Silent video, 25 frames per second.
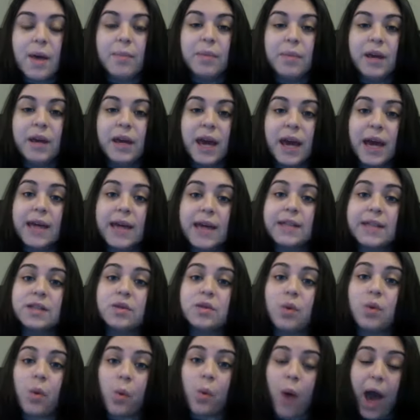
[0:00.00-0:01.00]

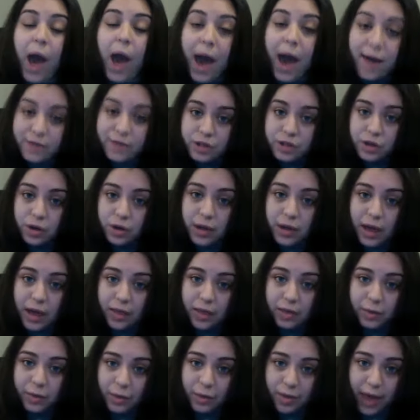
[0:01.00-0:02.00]
because after you
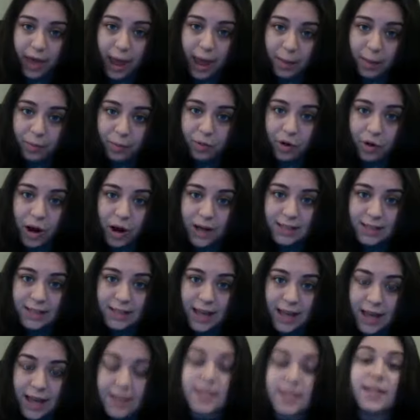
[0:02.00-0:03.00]
get through that
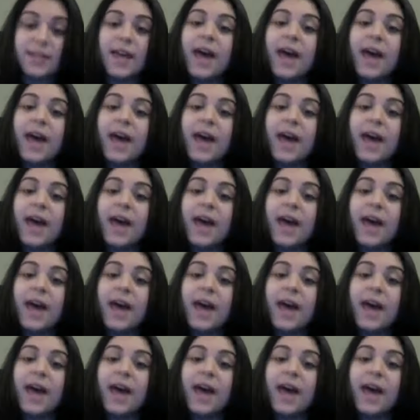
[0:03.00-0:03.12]
process,